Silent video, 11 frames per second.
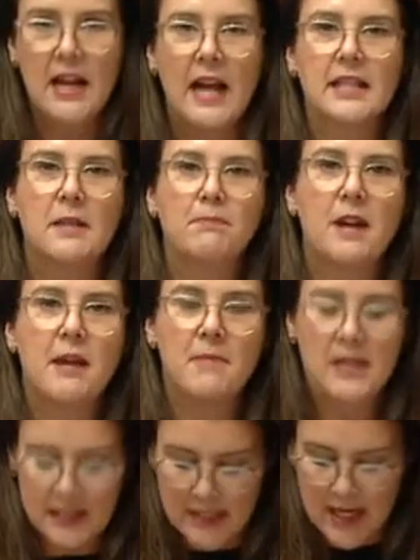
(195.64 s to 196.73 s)
As the Prime
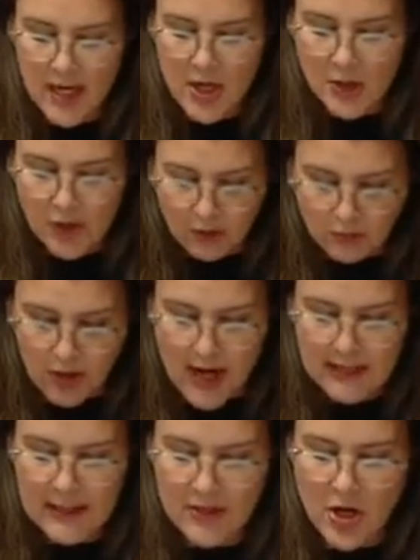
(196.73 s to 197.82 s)
Minister so
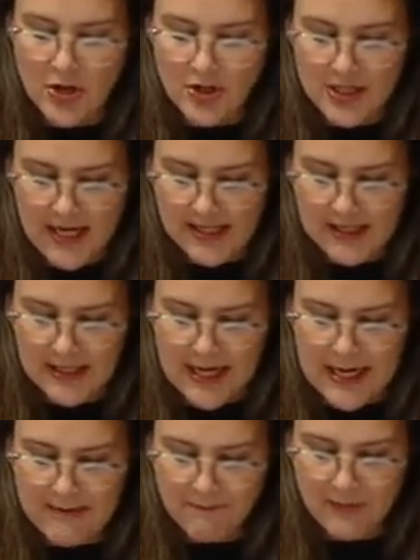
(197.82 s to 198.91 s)
rightly noted
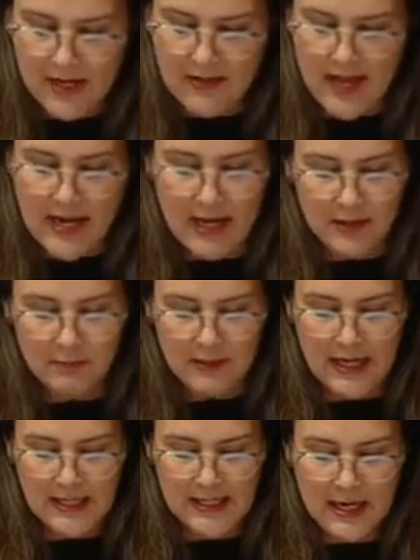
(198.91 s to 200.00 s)
yesterday in that other
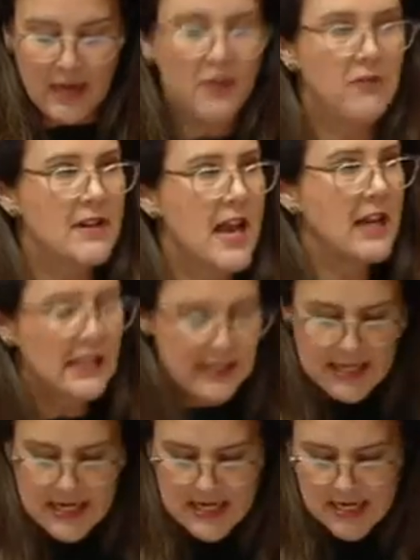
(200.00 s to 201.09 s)
place, the
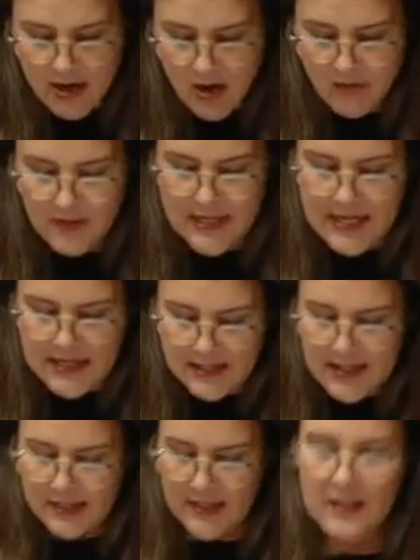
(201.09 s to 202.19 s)
reality of it is
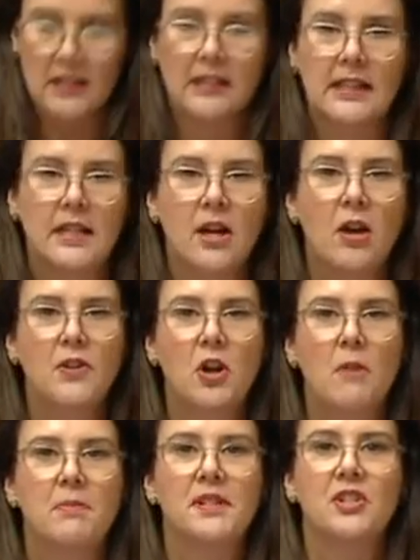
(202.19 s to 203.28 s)
this: the Leader of the
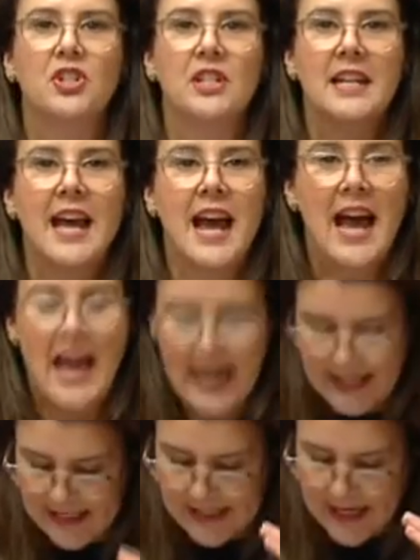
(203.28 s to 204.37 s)
Opposition
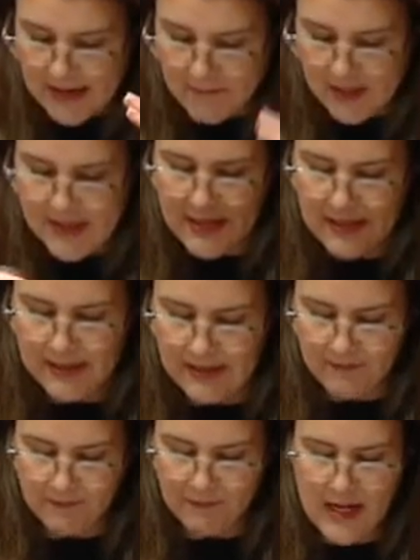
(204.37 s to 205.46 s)
hates business.
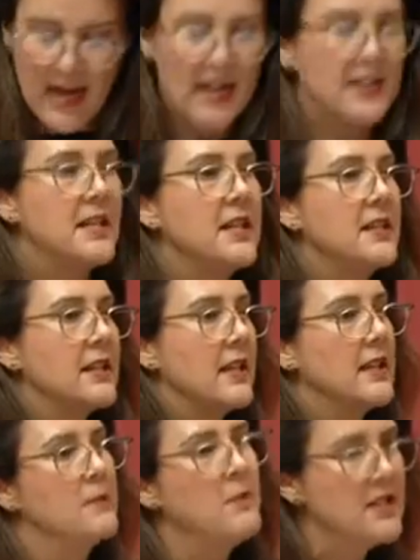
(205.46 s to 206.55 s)
And since it
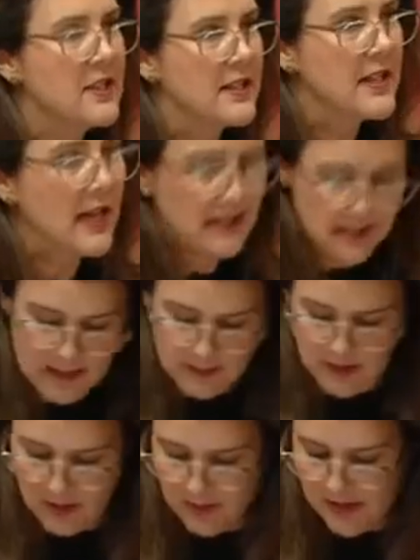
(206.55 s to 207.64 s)
is business, Acting
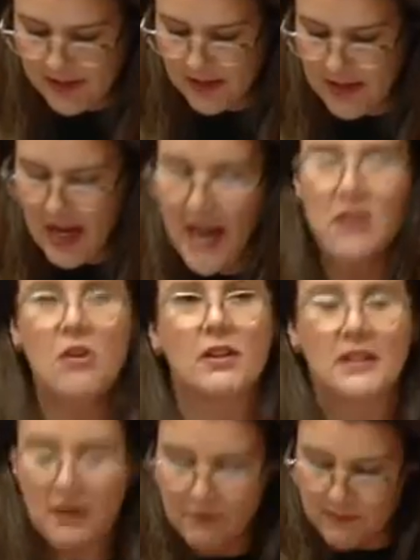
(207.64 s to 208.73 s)
Deputy President, and not
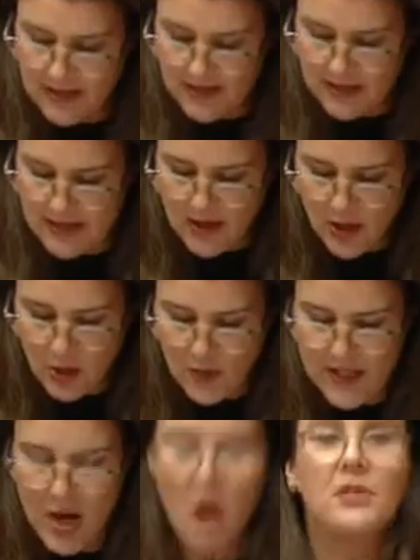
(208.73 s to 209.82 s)
government, who
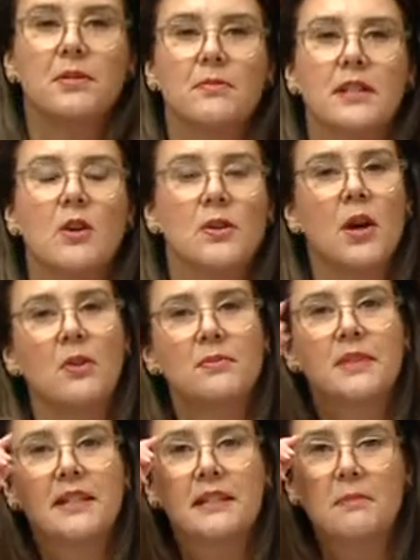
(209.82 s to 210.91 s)
is
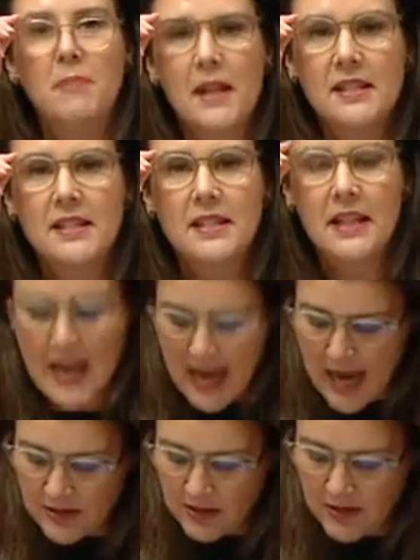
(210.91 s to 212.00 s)
ultimately the best
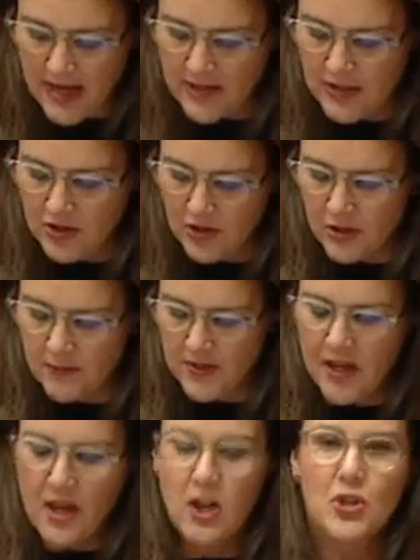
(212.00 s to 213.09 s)
at creating jobs,
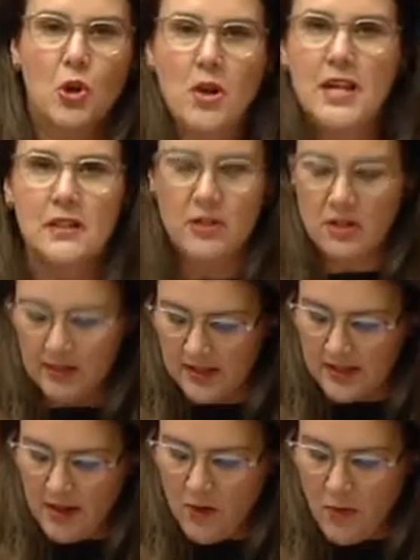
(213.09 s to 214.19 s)
joining the
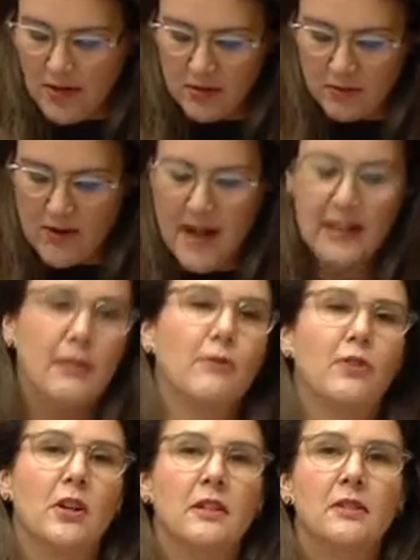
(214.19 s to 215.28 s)
dots, one could rightly
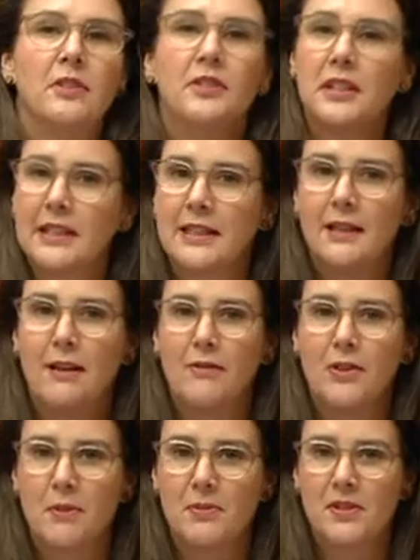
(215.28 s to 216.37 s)
infer that the Leader of
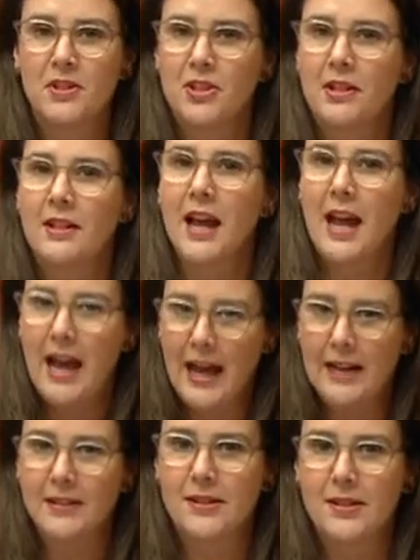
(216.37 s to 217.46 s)
the Opposition
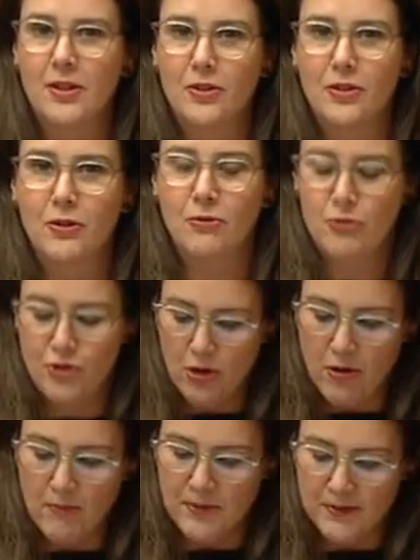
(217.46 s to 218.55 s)
hates new
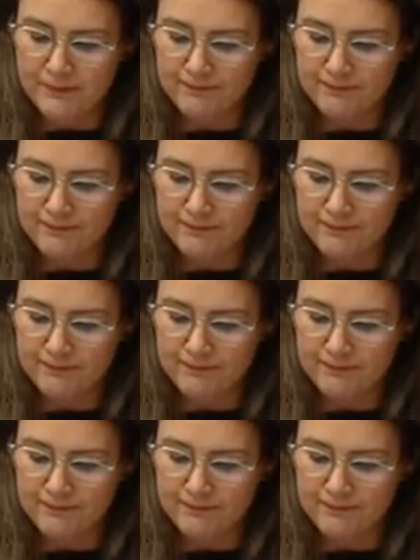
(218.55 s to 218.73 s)
jobs.